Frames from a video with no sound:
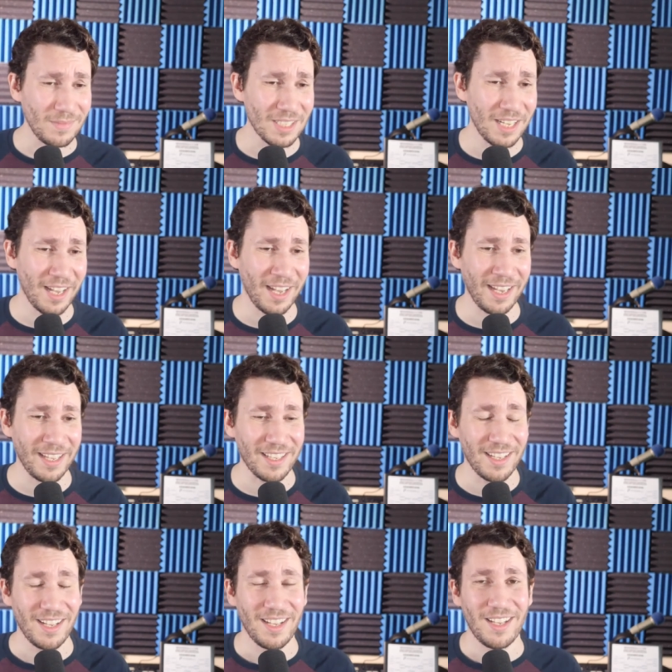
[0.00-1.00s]
Uh,
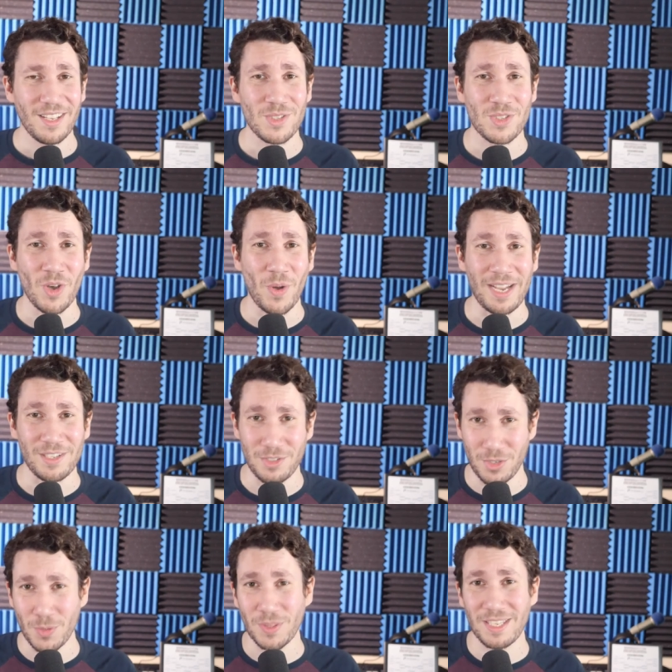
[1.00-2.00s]
so I
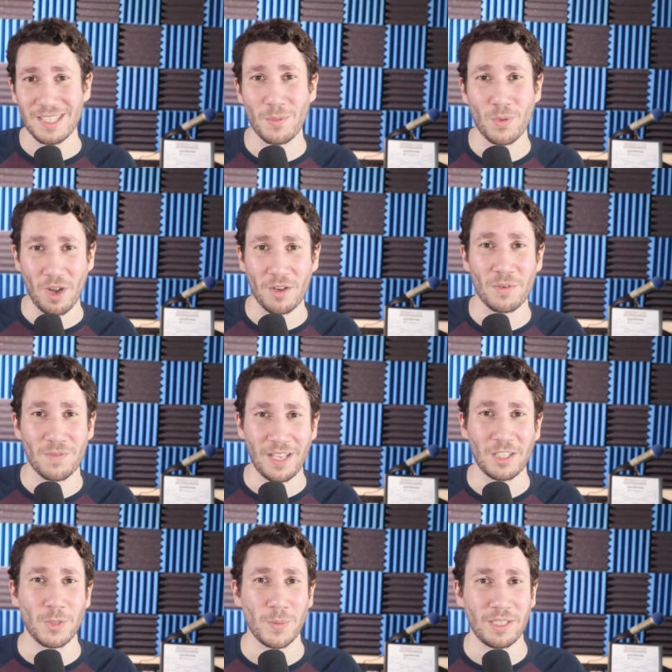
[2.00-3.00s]
do think that we're
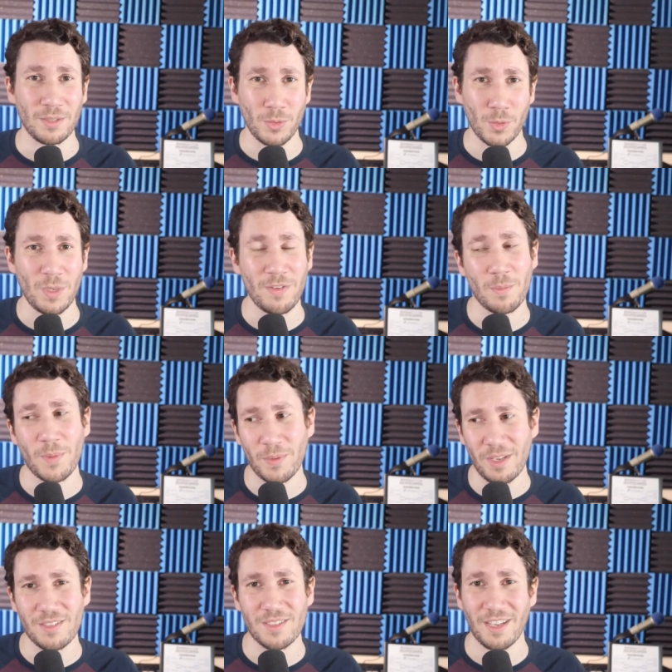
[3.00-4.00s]
undervaluing Luke Weaver, but we
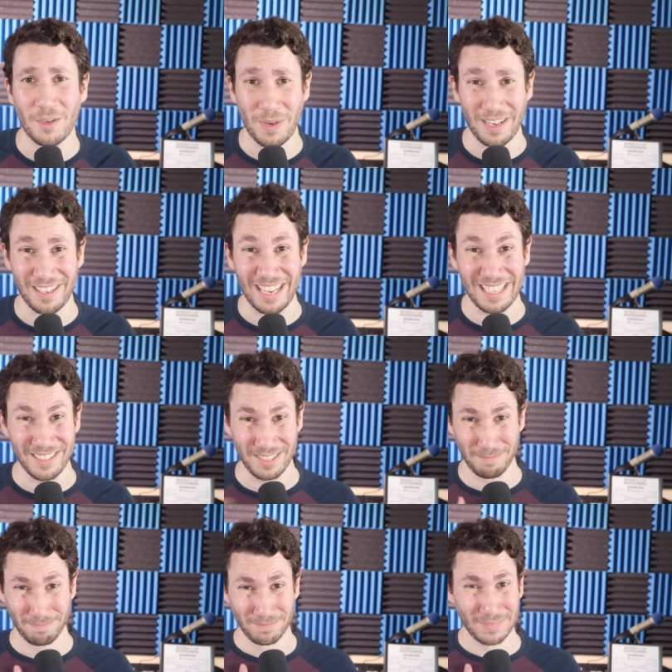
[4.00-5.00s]
also got to recognize
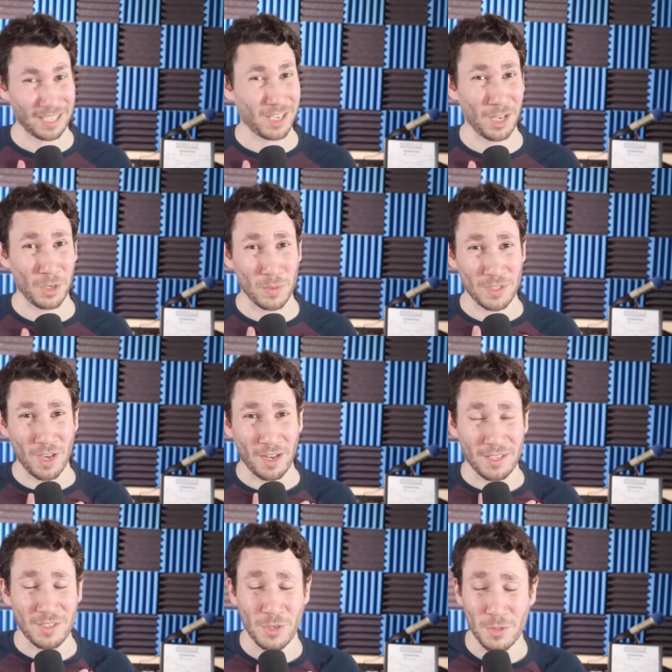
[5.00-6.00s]
the cutter was gone.
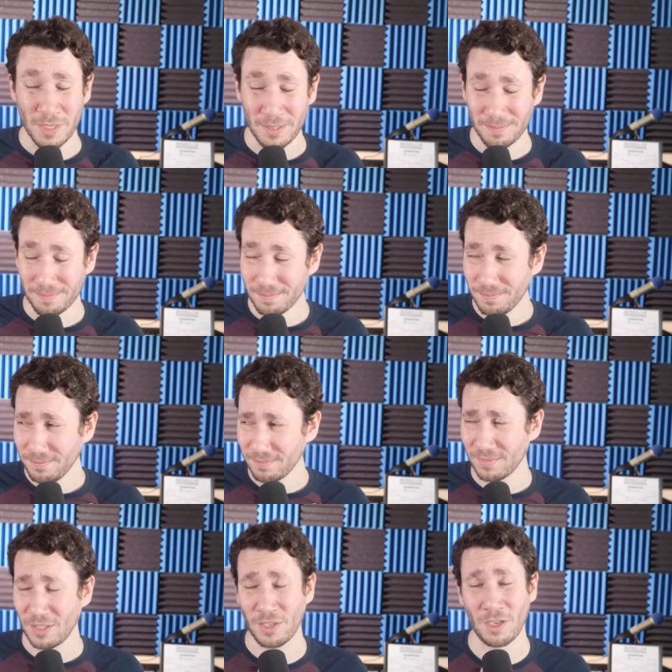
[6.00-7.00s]
Excuse me.
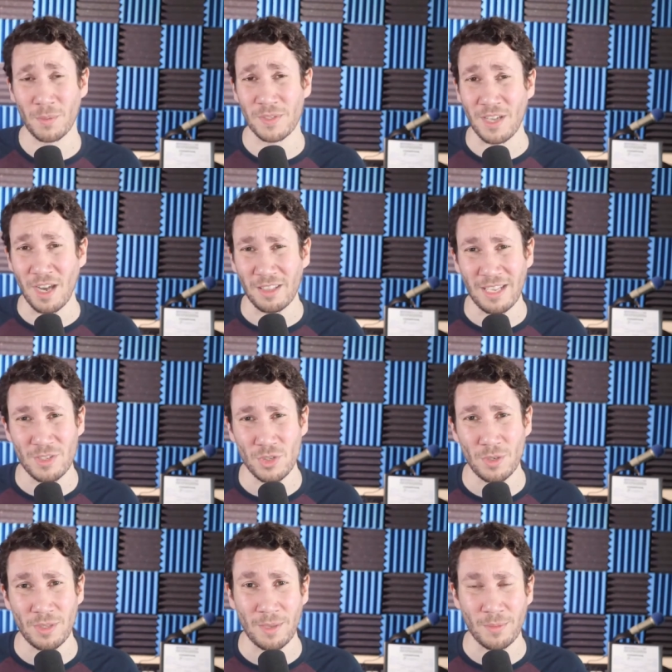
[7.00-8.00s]
The cutter was gone last
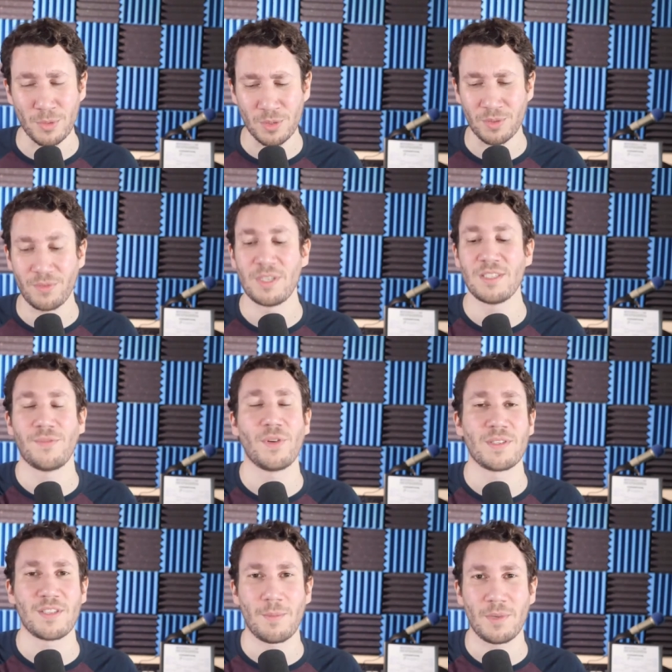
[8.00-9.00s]
year. That was the reason for
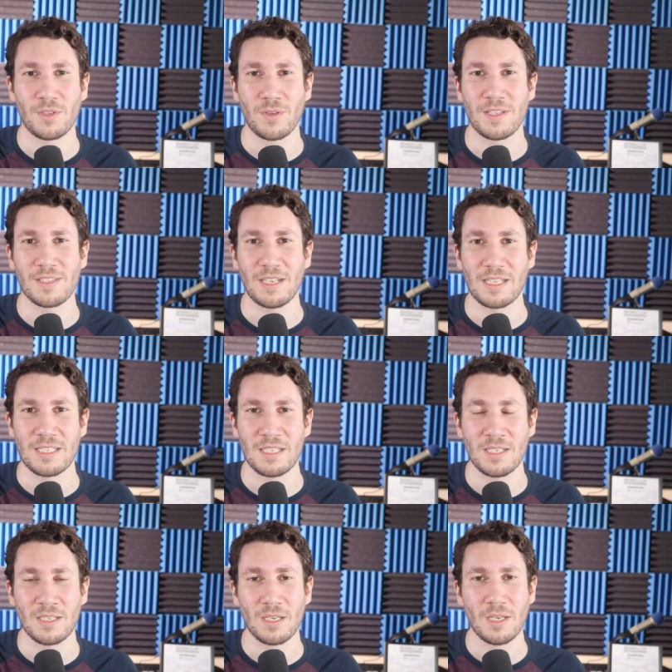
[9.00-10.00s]
excitement in
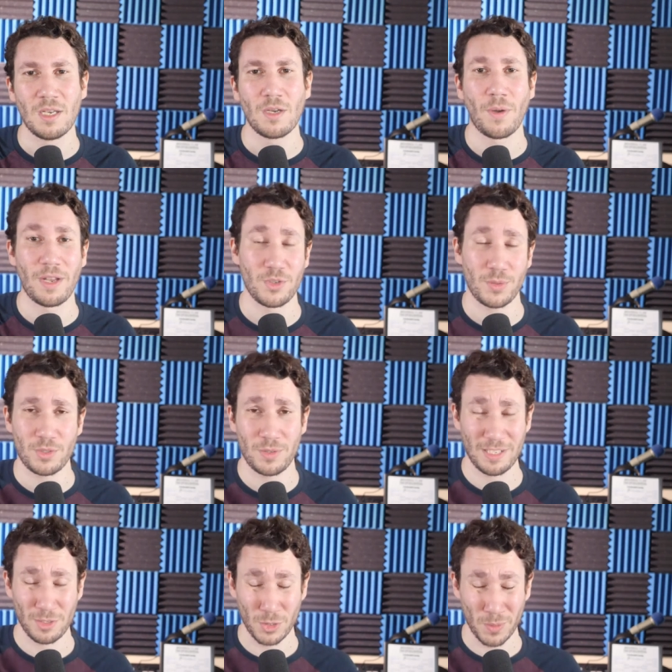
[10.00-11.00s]
2019 or during
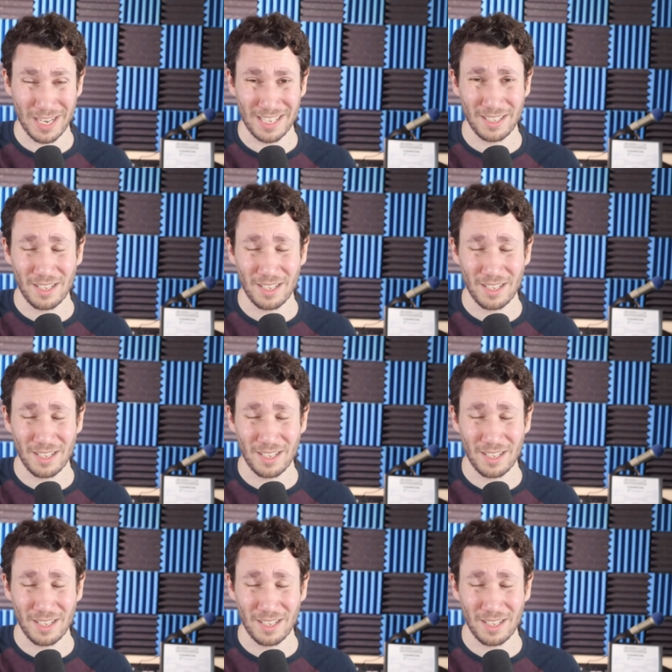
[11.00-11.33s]
2020.